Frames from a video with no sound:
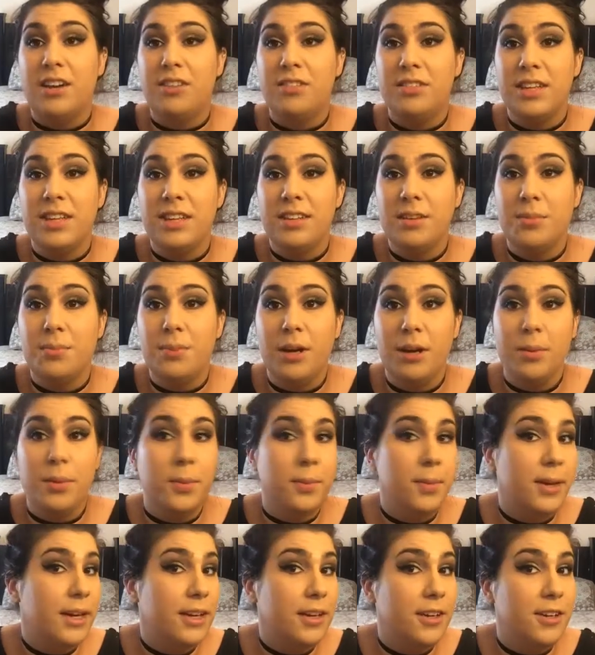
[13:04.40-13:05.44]
I don't think the
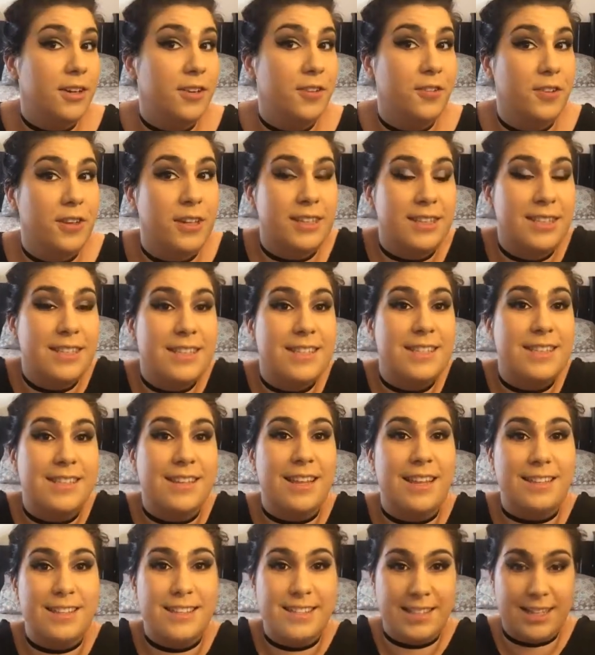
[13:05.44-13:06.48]
primer made a difference.
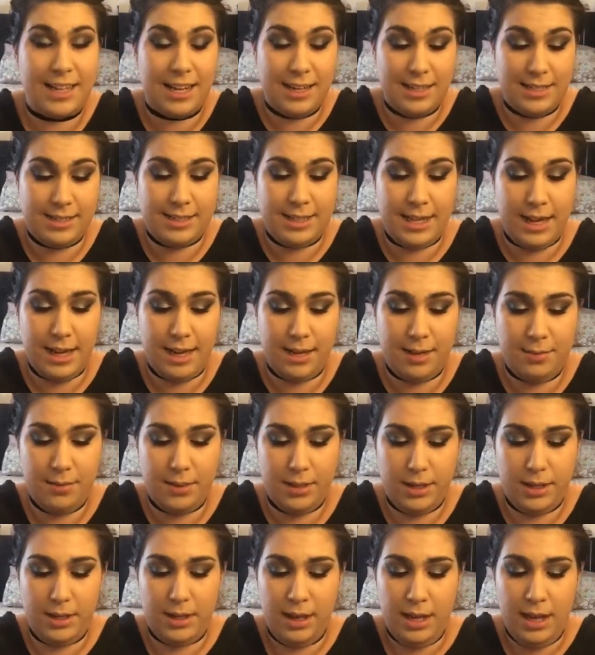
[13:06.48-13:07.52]
That's kind of sad,
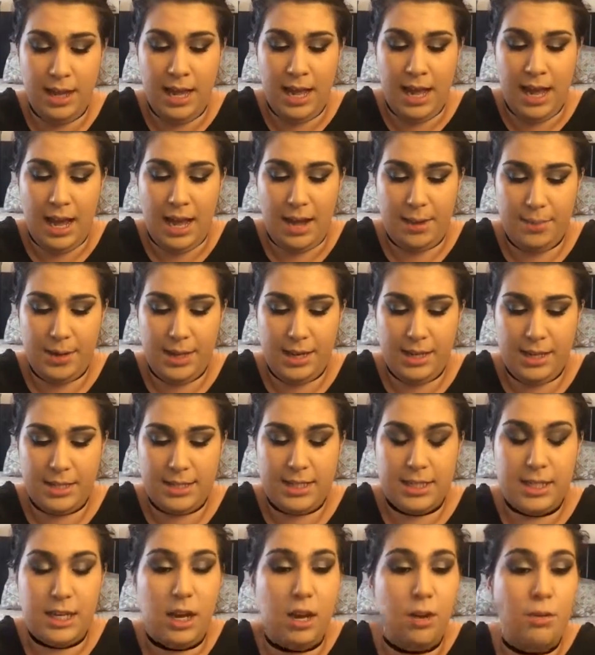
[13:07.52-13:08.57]
but I mean,
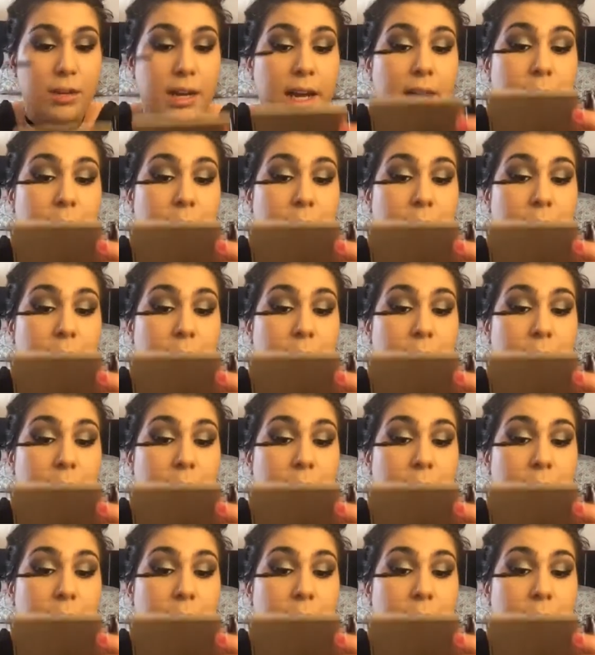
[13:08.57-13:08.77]
it's an